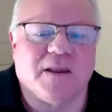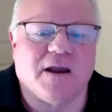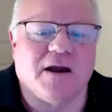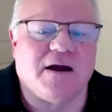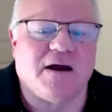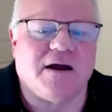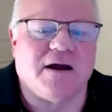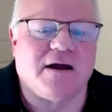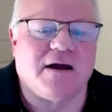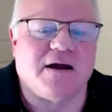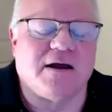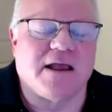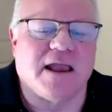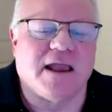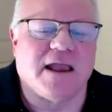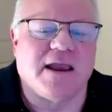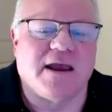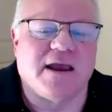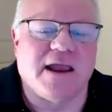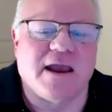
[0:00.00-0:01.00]

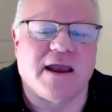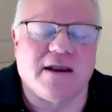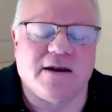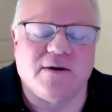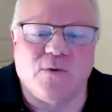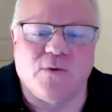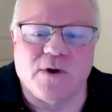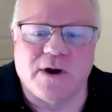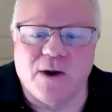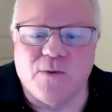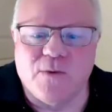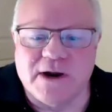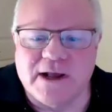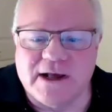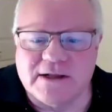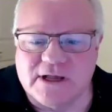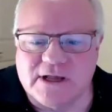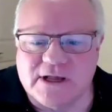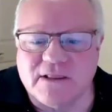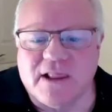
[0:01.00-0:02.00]
And when I went
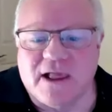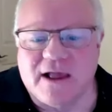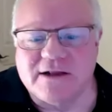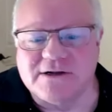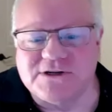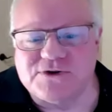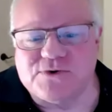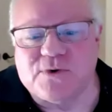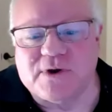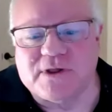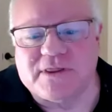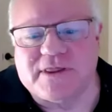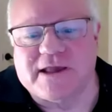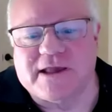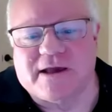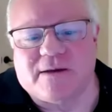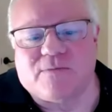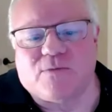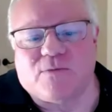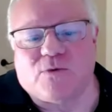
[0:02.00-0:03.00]
out to lunch with
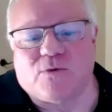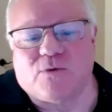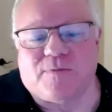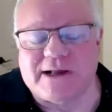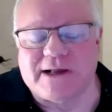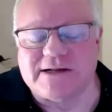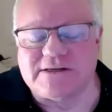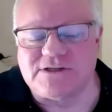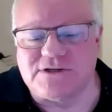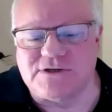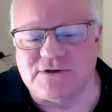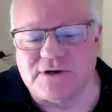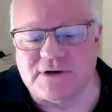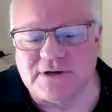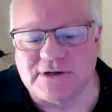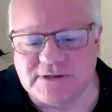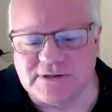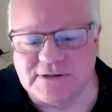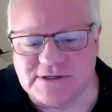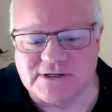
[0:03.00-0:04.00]
him, with my
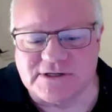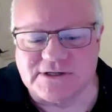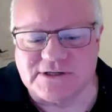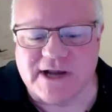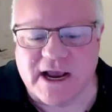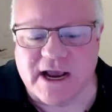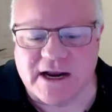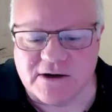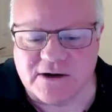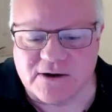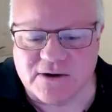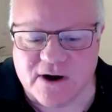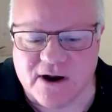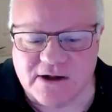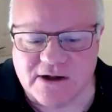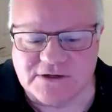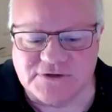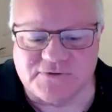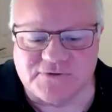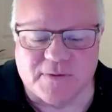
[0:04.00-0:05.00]
students, and sat
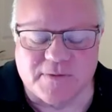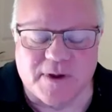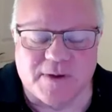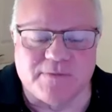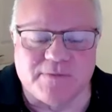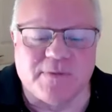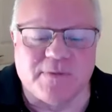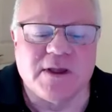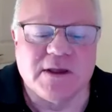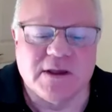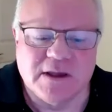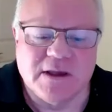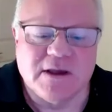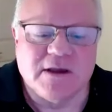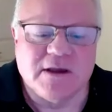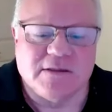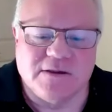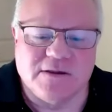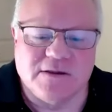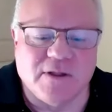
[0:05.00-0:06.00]
across from him,
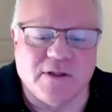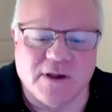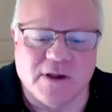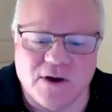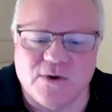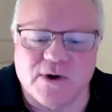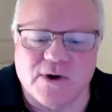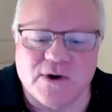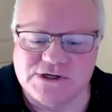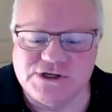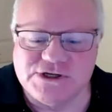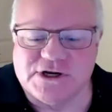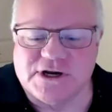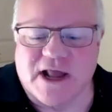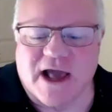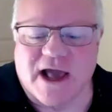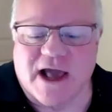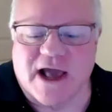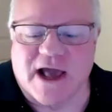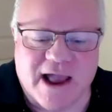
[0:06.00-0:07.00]
the only
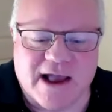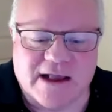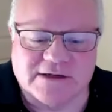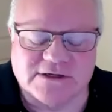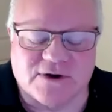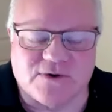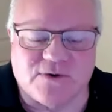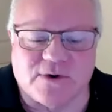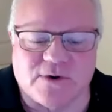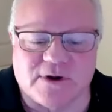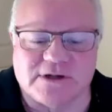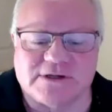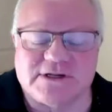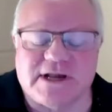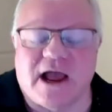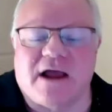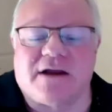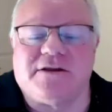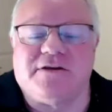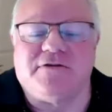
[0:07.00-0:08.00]
question I asked was,
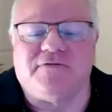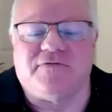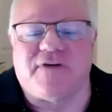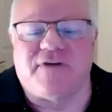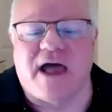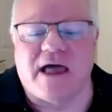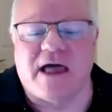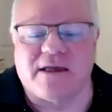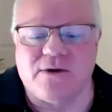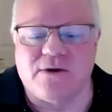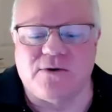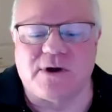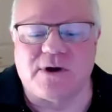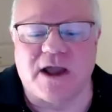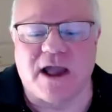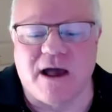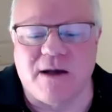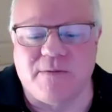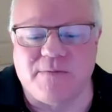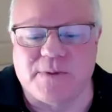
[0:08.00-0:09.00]
"How do you value a
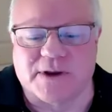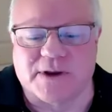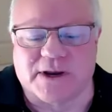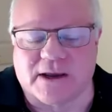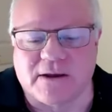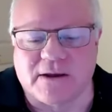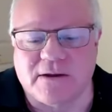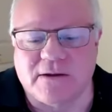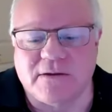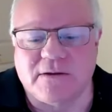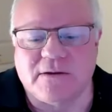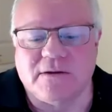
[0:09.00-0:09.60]
company?"